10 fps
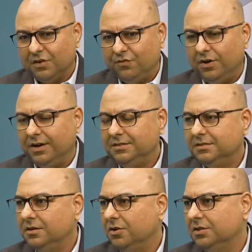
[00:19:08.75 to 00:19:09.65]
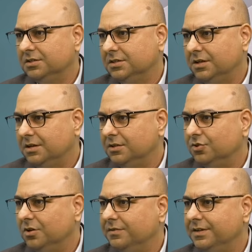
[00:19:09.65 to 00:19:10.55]
for us the North Star is
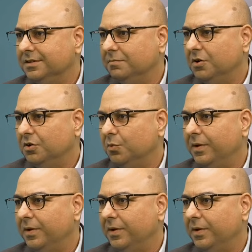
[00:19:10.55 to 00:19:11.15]
always about